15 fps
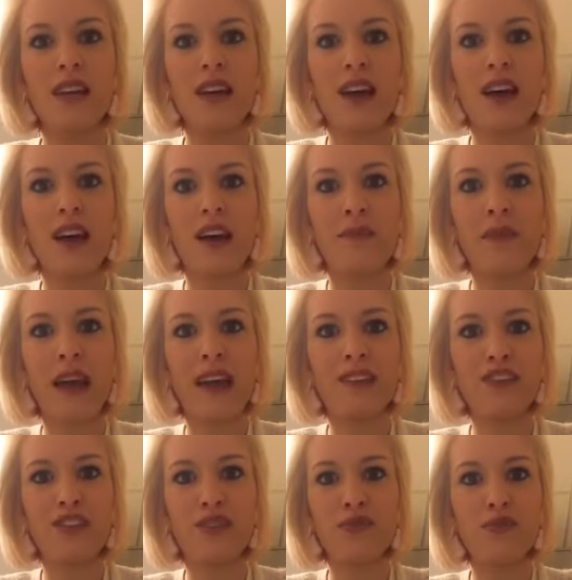and
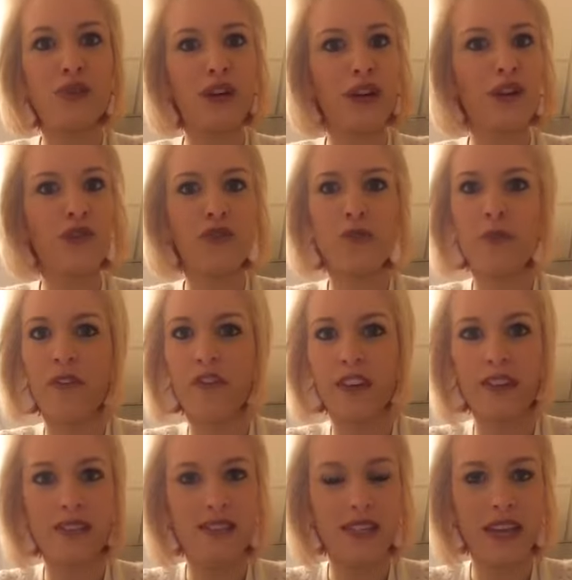do group
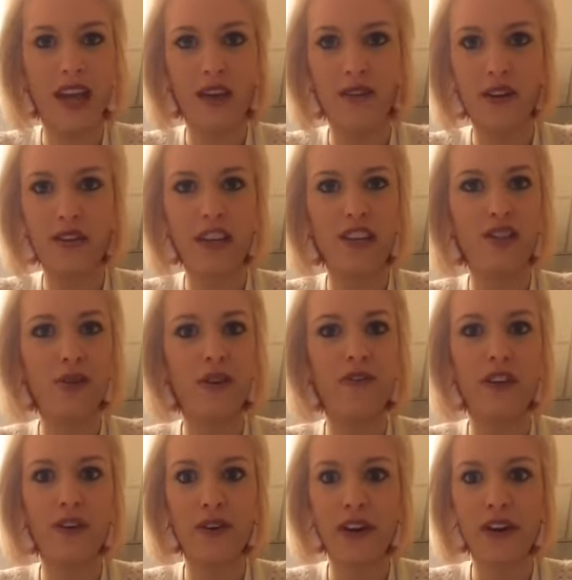events together, like do a
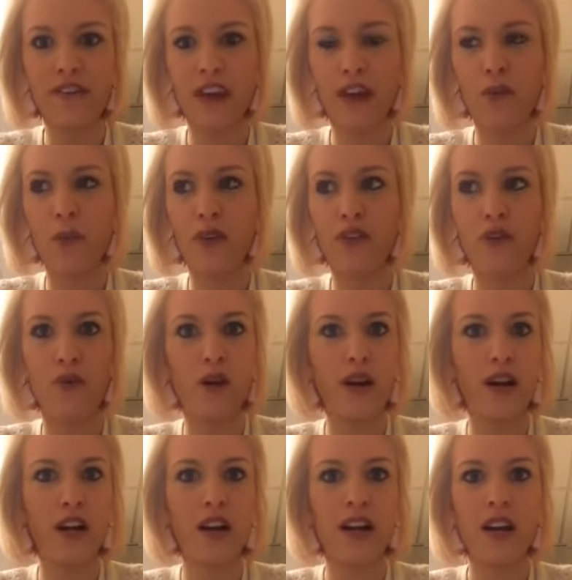vendor event with
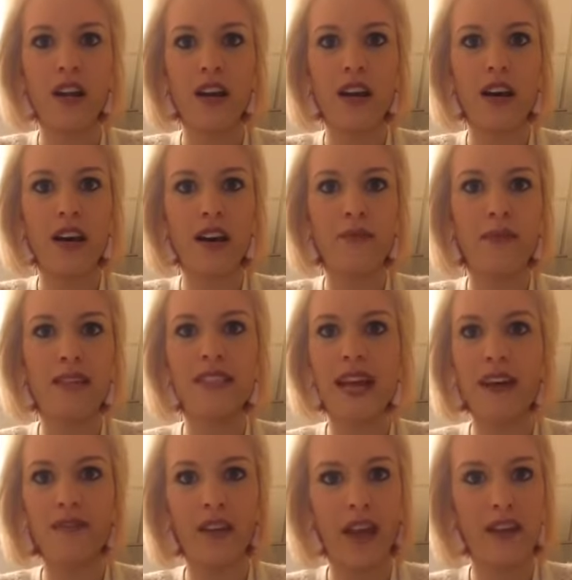your
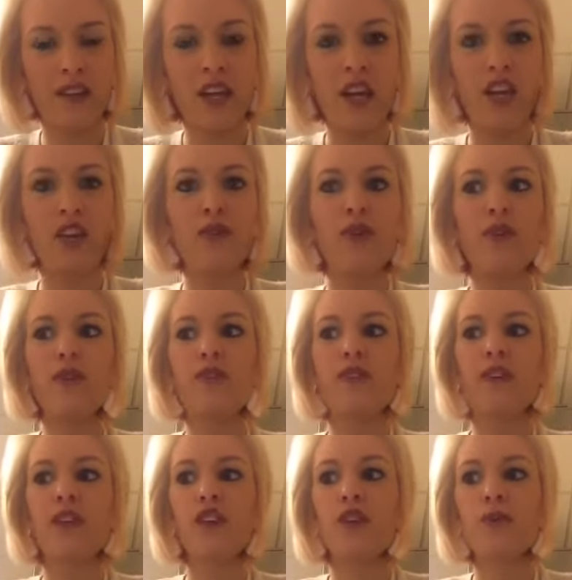downline. You know the
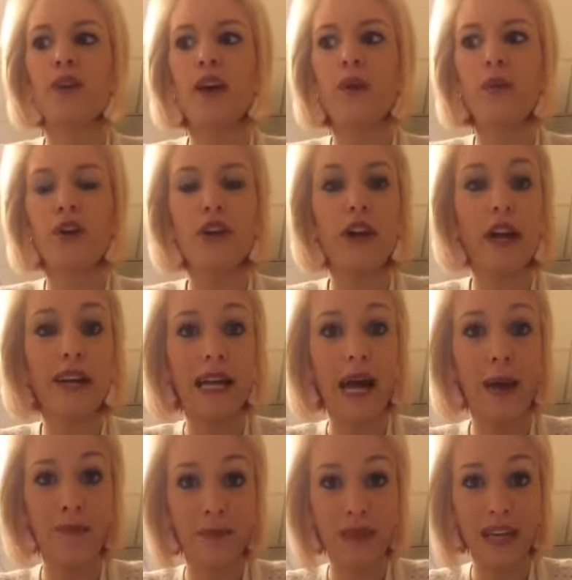feeling you get when you're at a
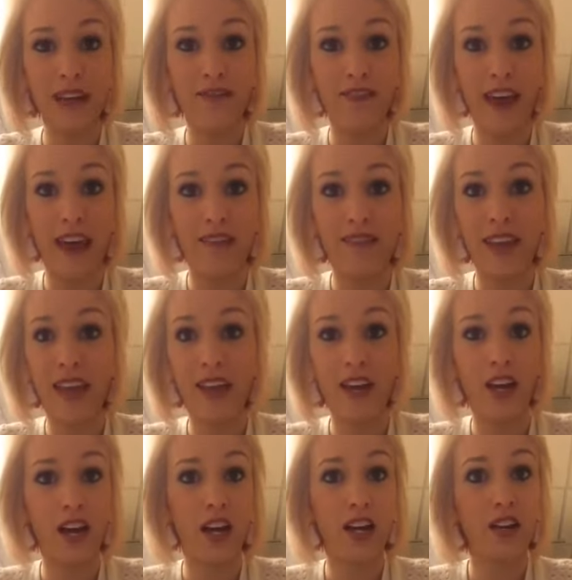company event,
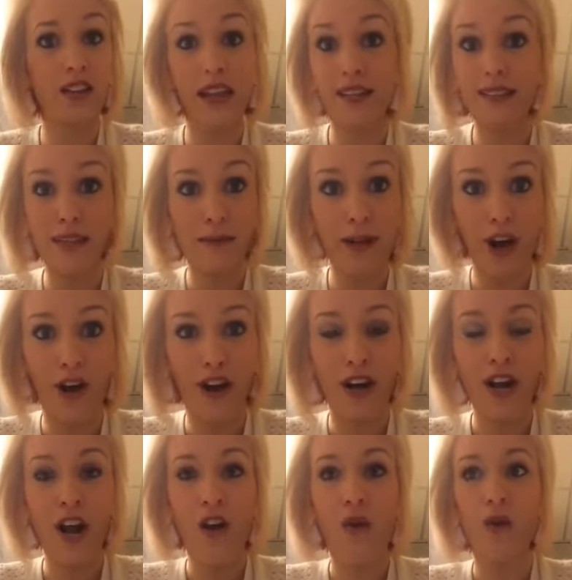like seminar,
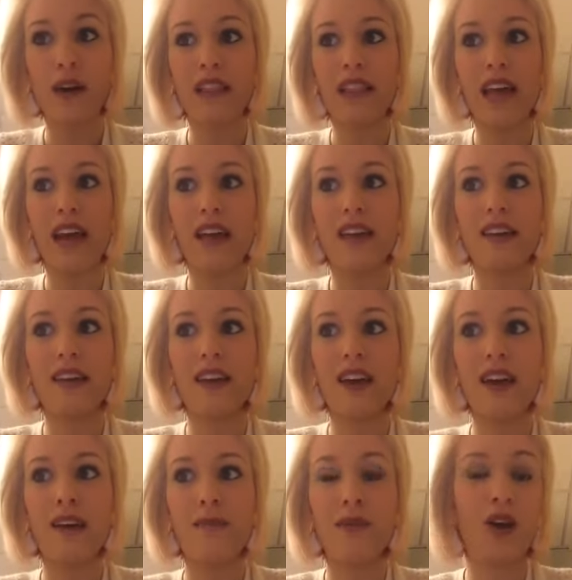or like
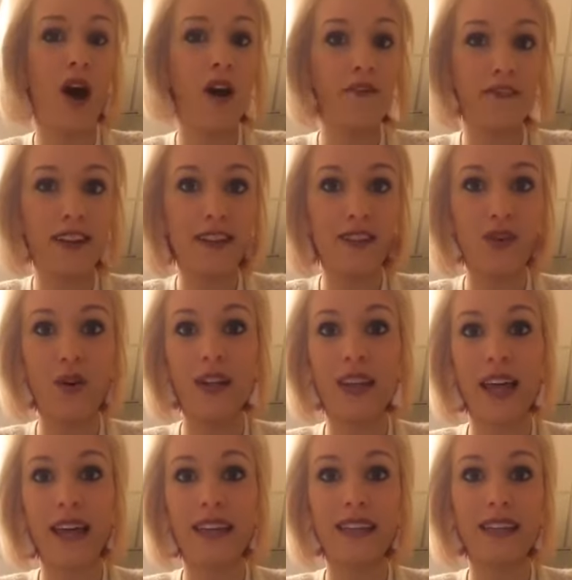conference, or like